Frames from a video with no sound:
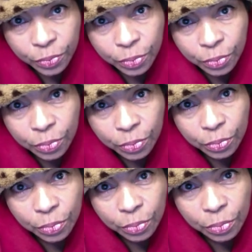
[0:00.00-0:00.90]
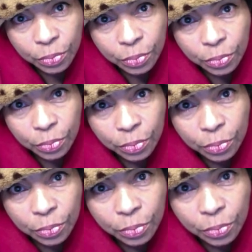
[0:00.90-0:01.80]

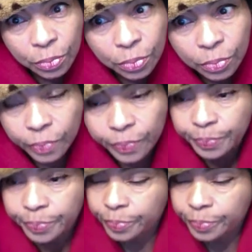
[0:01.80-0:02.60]
Nothing is said.